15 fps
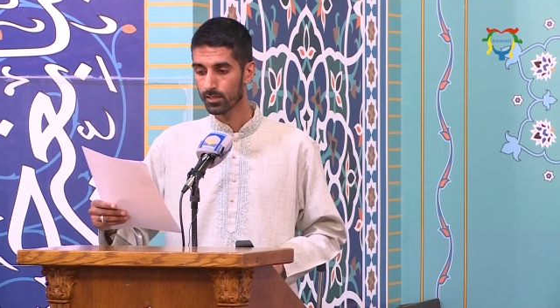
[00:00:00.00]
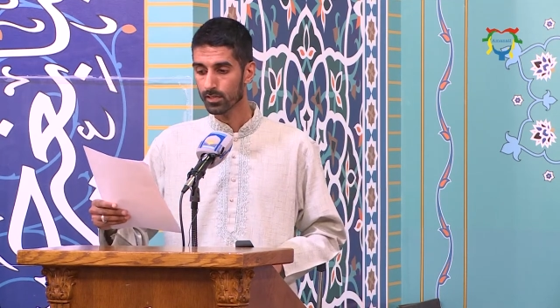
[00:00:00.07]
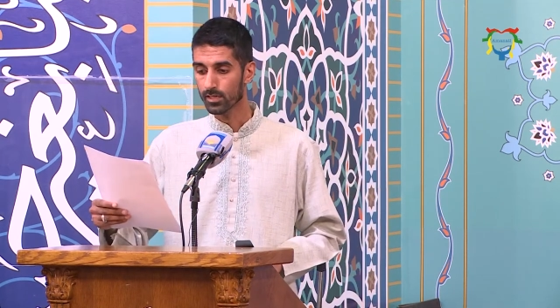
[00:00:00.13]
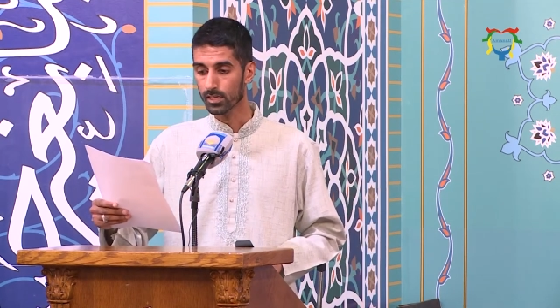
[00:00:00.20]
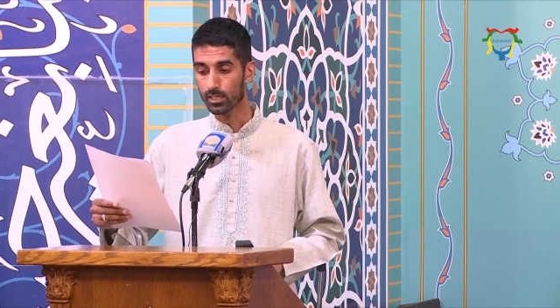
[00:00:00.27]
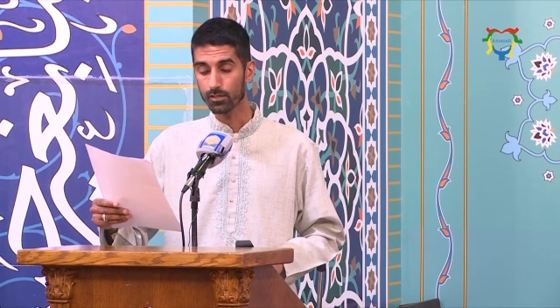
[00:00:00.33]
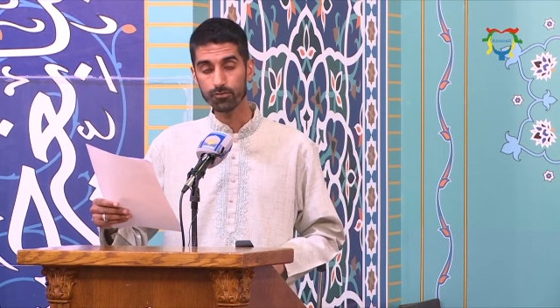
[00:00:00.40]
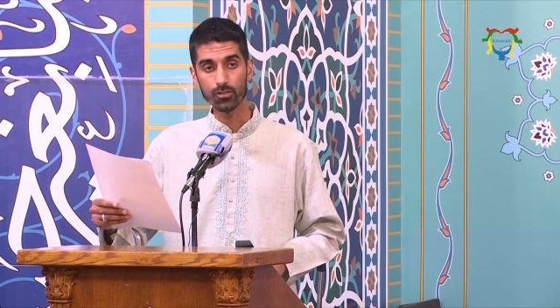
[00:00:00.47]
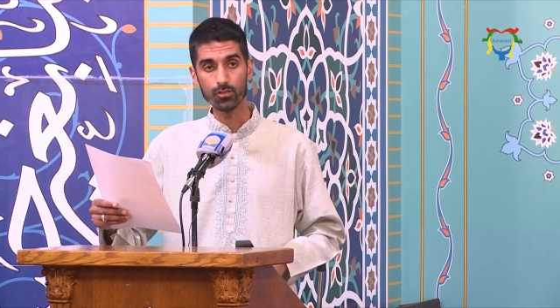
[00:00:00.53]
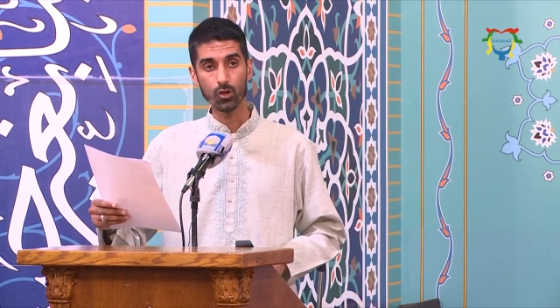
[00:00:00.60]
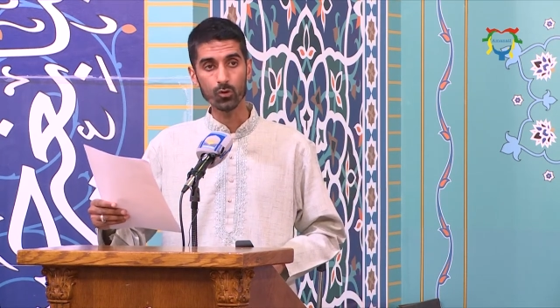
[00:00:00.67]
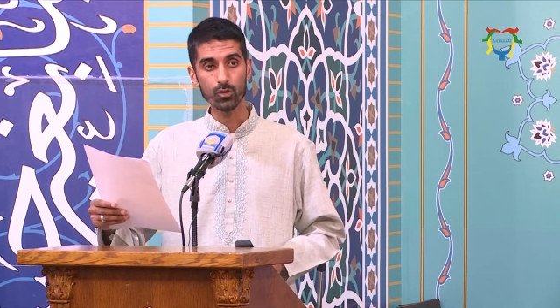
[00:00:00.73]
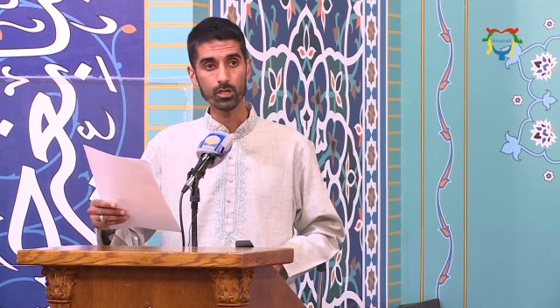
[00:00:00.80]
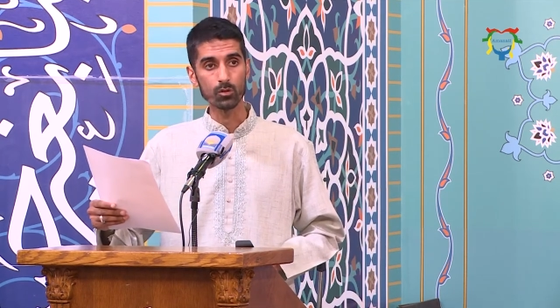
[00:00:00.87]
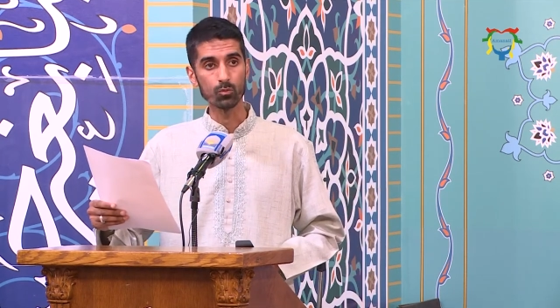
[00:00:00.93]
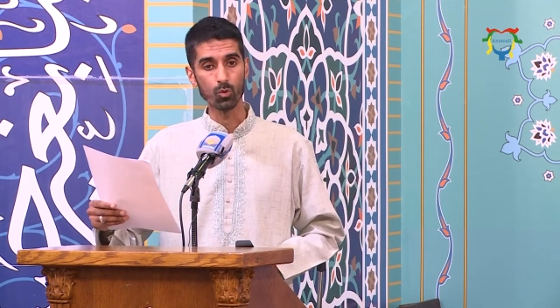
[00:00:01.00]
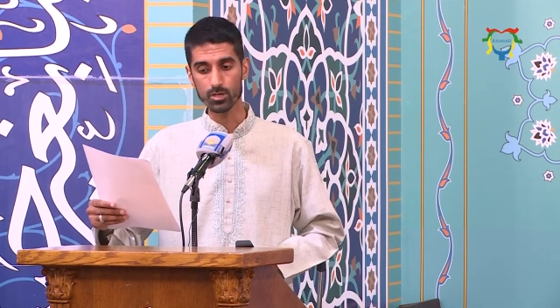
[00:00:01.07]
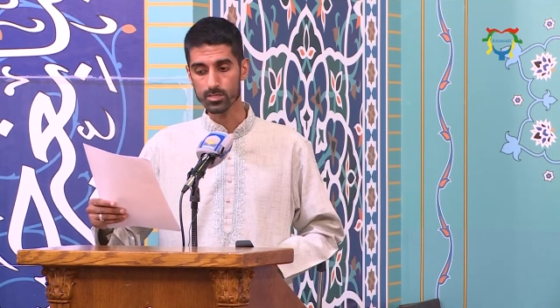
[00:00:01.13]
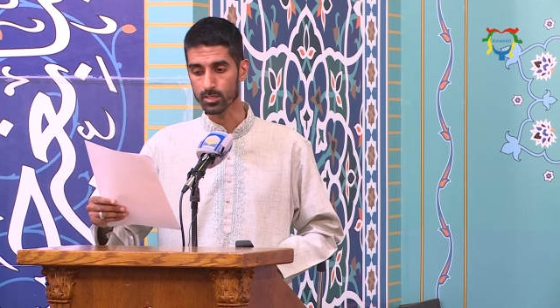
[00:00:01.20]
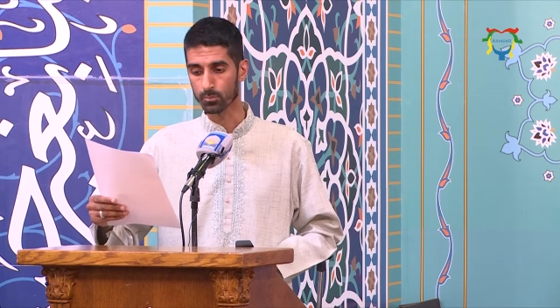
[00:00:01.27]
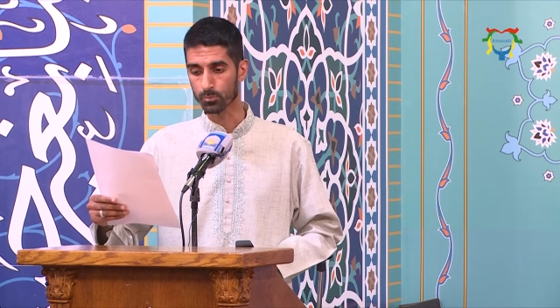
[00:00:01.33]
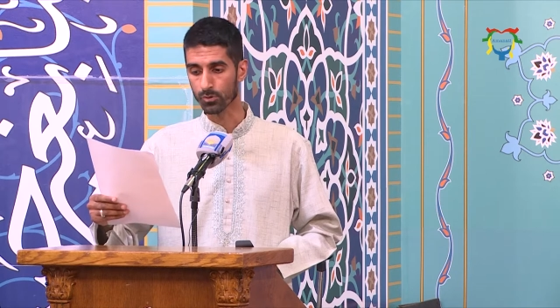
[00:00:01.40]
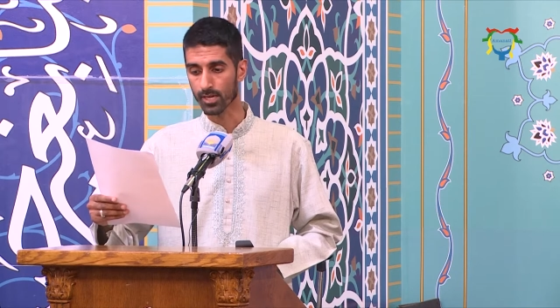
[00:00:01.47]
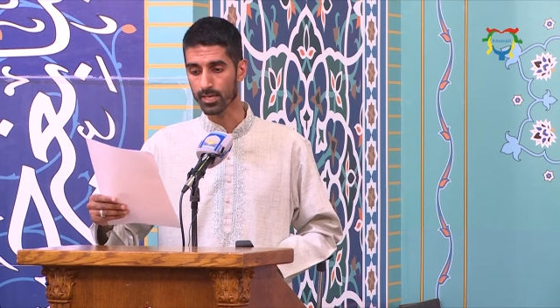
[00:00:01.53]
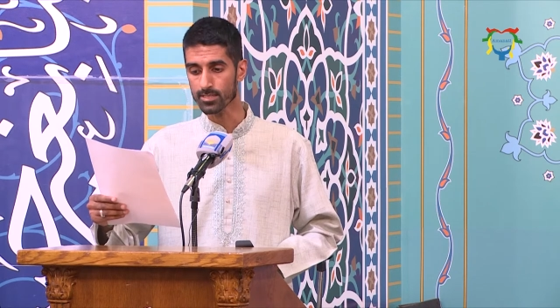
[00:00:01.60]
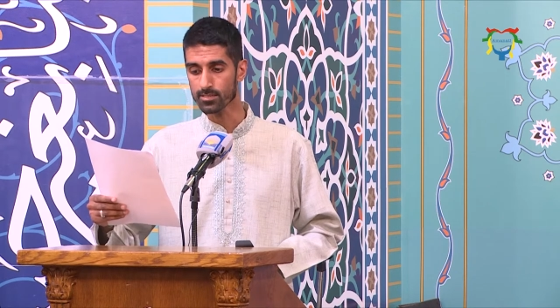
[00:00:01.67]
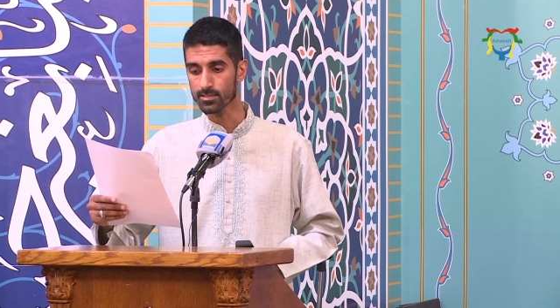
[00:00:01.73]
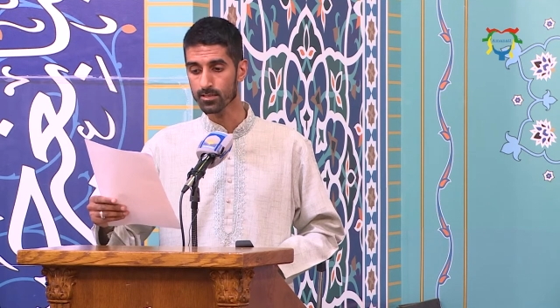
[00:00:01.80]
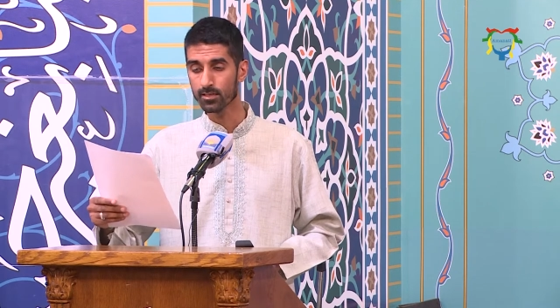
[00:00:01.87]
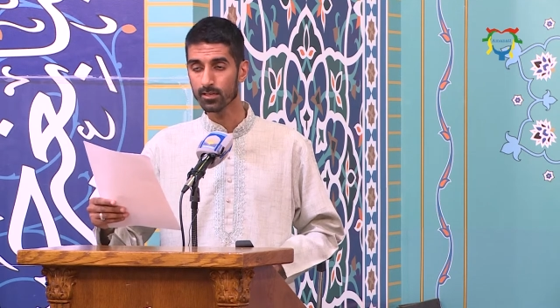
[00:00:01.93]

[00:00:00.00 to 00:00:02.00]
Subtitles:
Even though he was oppressed,